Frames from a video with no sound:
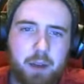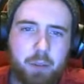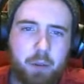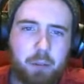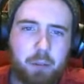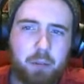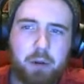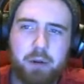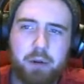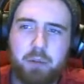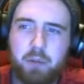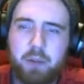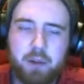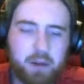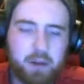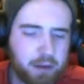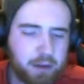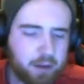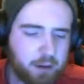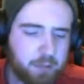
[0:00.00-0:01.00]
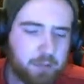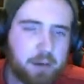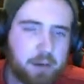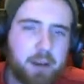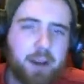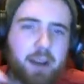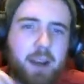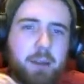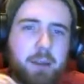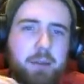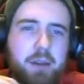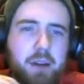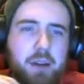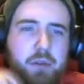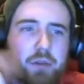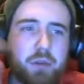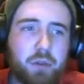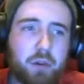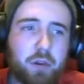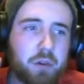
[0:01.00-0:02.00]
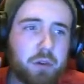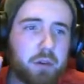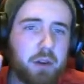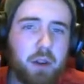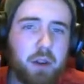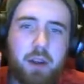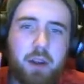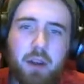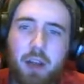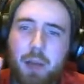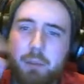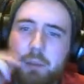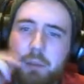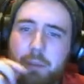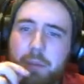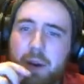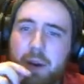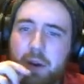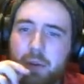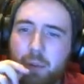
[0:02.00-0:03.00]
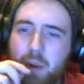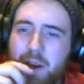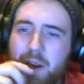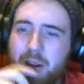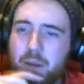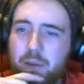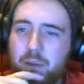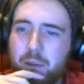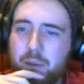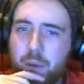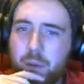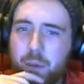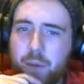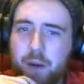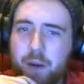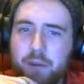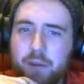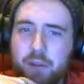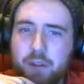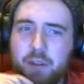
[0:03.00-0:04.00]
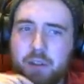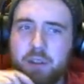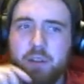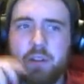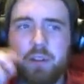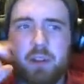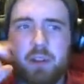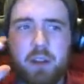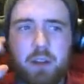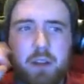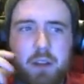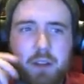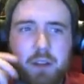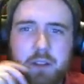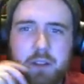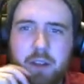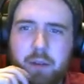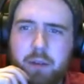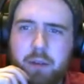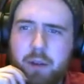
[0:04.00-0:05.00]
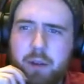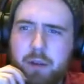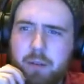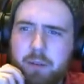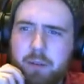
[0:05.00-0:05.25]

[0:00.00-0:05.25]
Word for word: one point with a completely empty inventory and prepared well for whatever is down there.